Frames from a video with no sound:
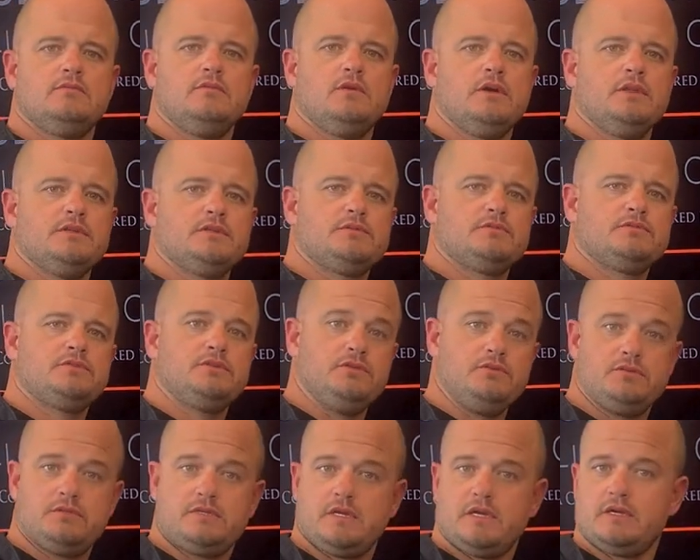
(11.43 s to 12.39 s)
Wellness
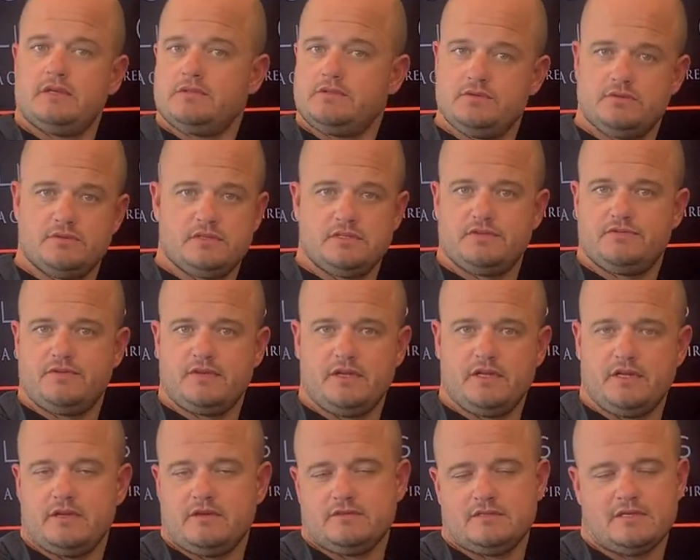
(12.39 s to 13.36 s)
Tuesday, Tuesday's
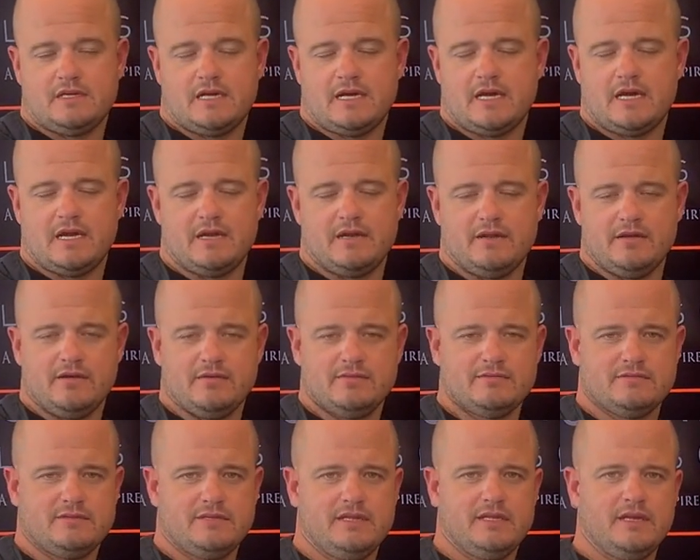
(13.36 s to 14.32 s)
videos. I don't know.
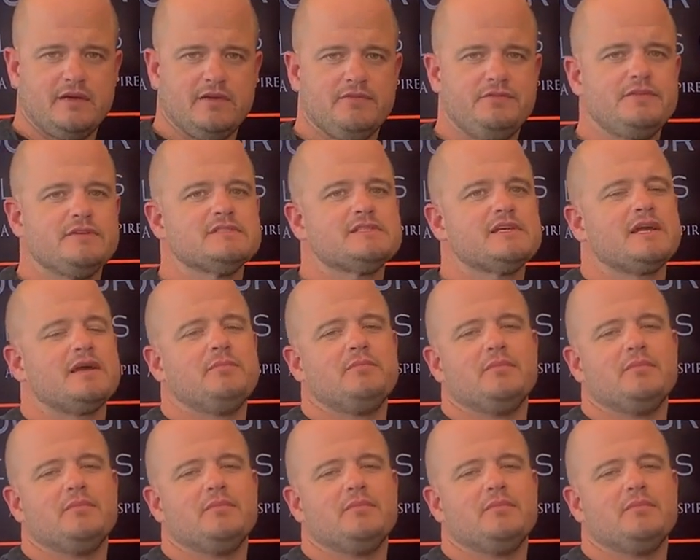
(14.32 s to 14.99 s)
You know, it feels like